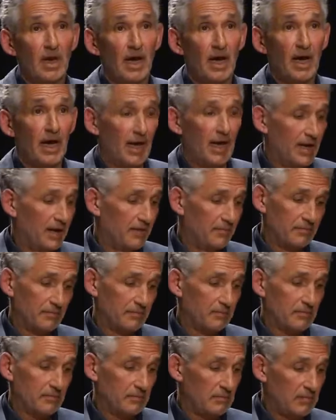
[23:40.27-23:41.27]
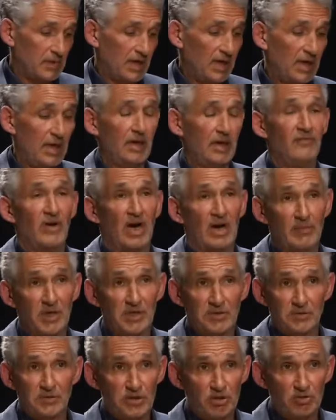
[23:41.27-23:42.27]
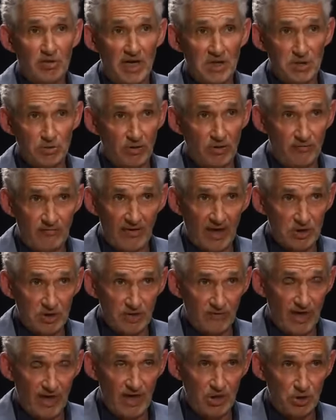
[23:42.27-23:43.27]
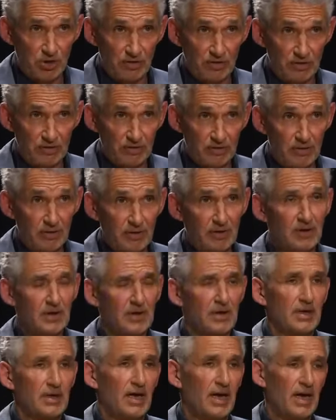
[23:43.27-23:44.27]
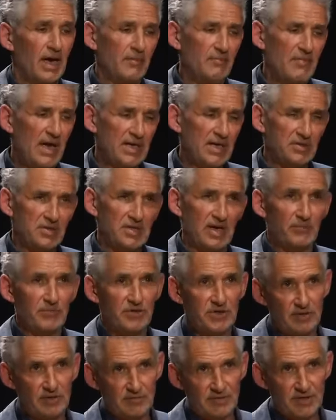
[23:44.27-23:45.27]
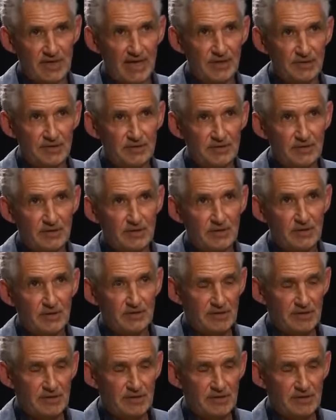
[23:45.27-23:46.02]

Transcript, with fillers: um, environmental stress mm-hmm. or infective mm-hmm. agent, uh, makes some sort of sense.